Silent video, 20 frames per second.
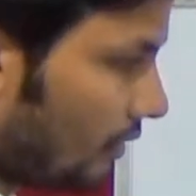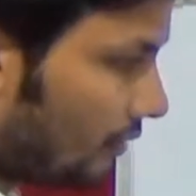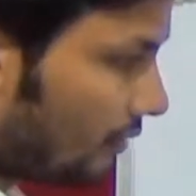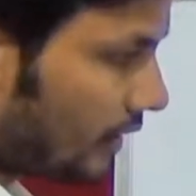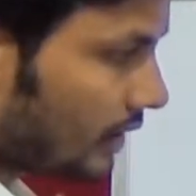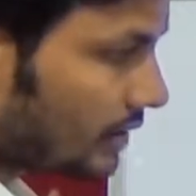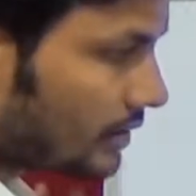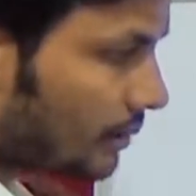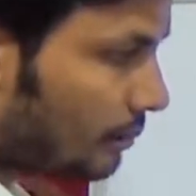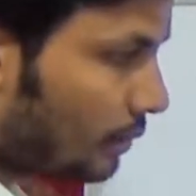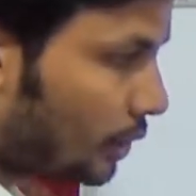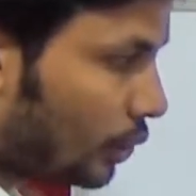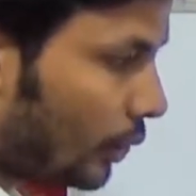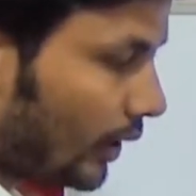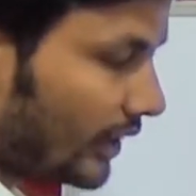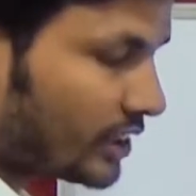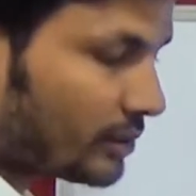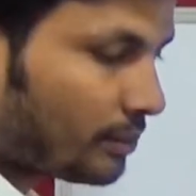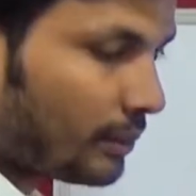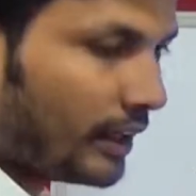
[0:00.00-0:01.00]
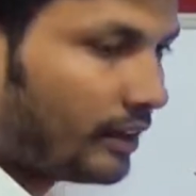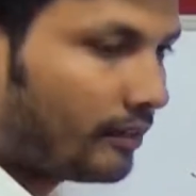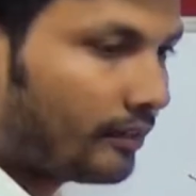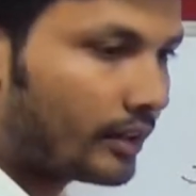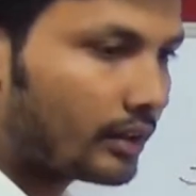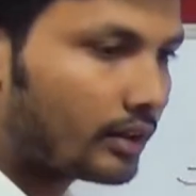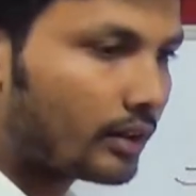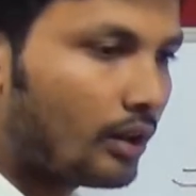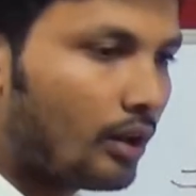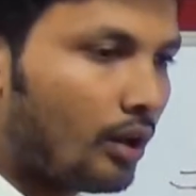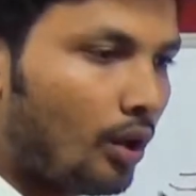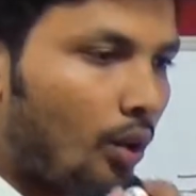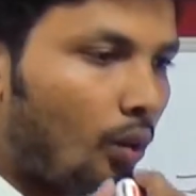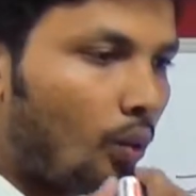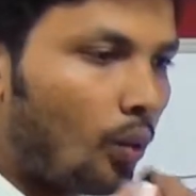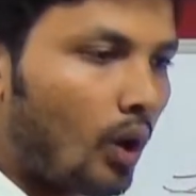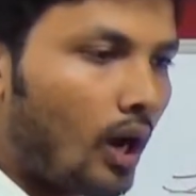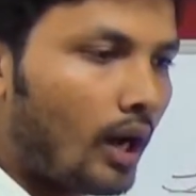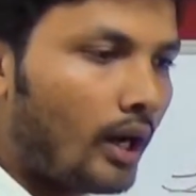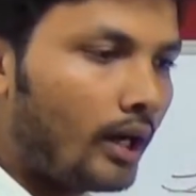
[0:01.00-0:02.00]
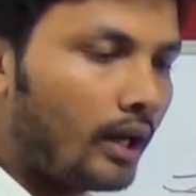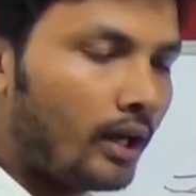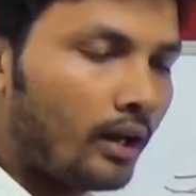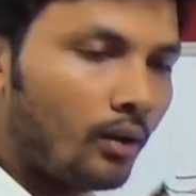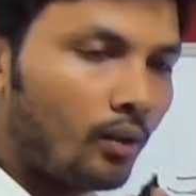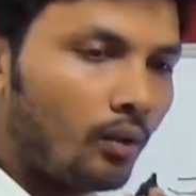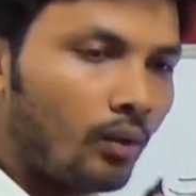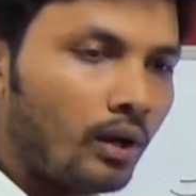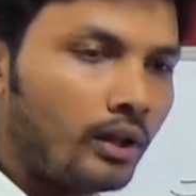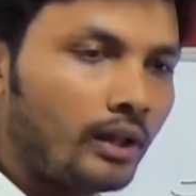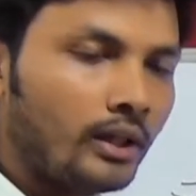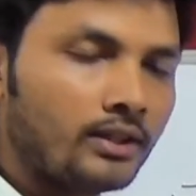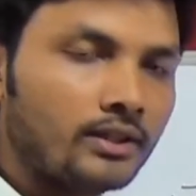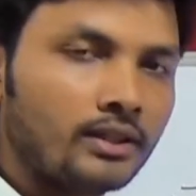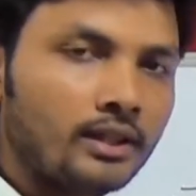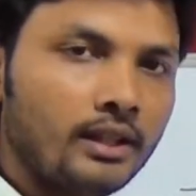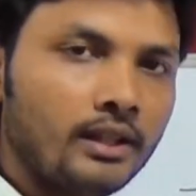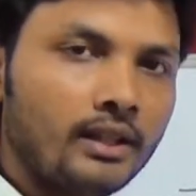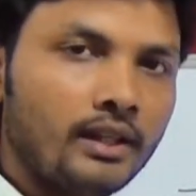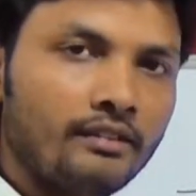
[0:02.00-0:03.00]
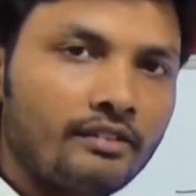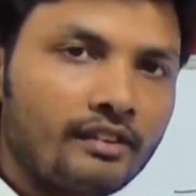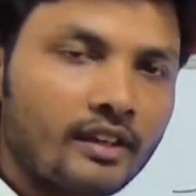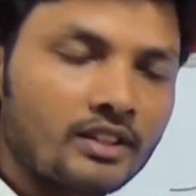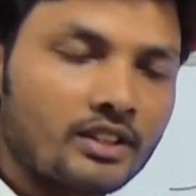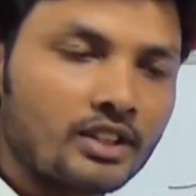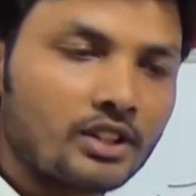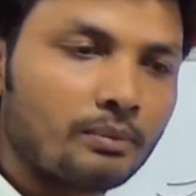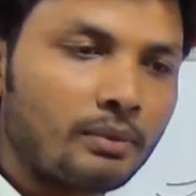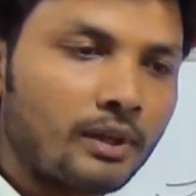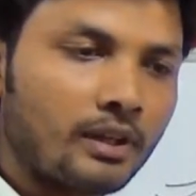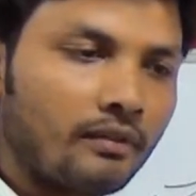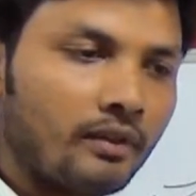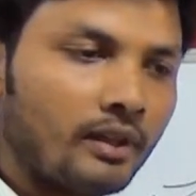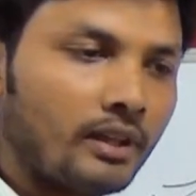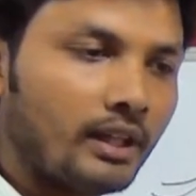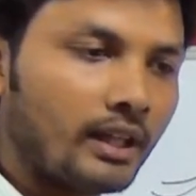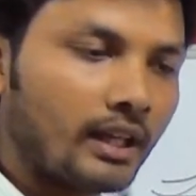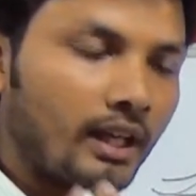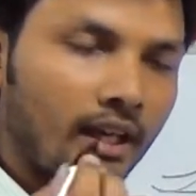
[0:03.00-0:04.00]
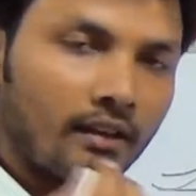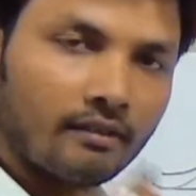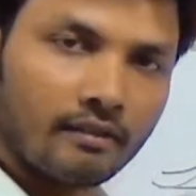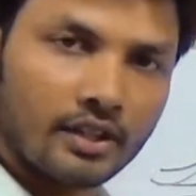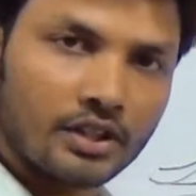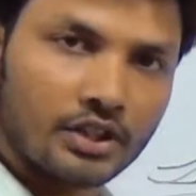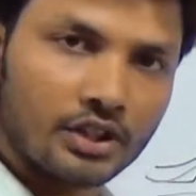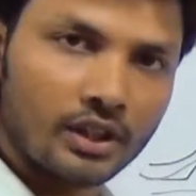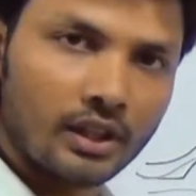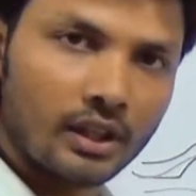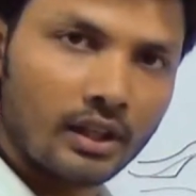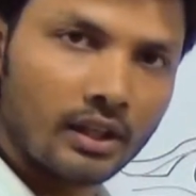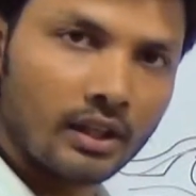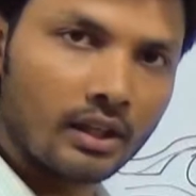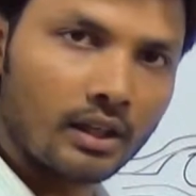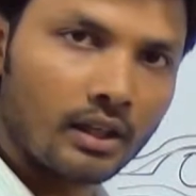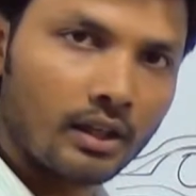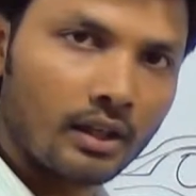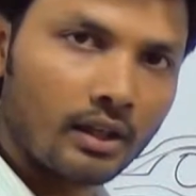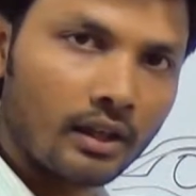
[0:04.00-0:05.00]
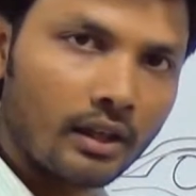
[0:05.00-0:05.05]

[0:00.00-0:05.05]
For example, to explain with what is the differences between the conventional